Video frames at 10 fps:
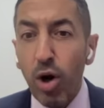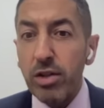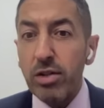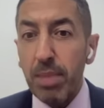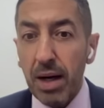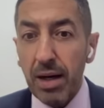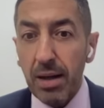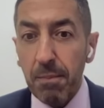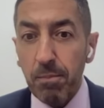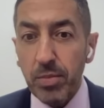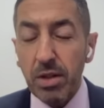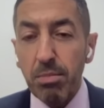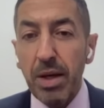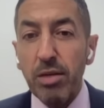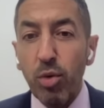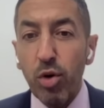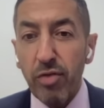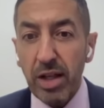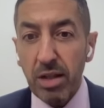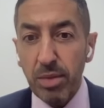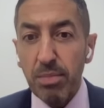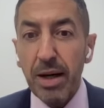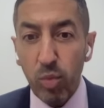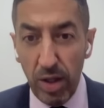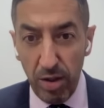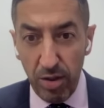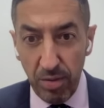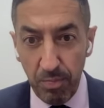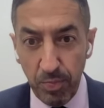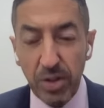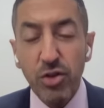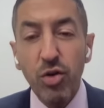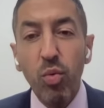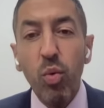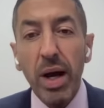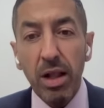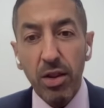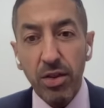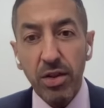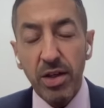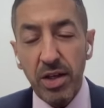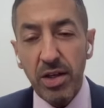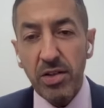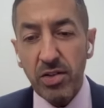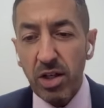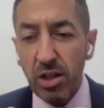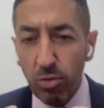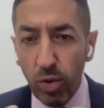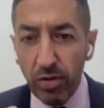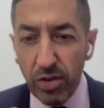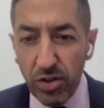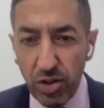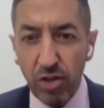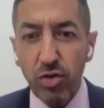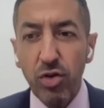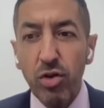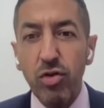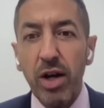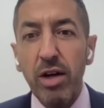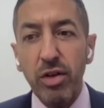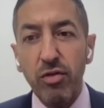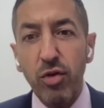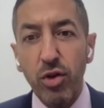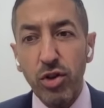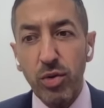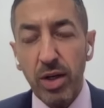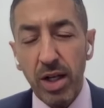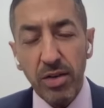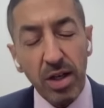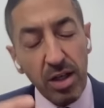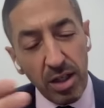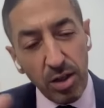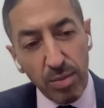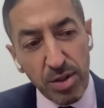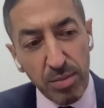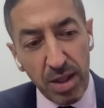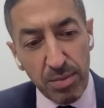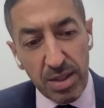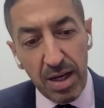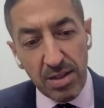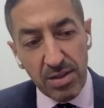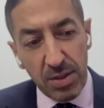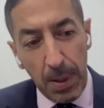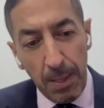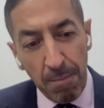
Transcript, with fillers: bought by, made more available by wealth. So wealth is one of the central driving force to our health. You know, I'm sometimes asked,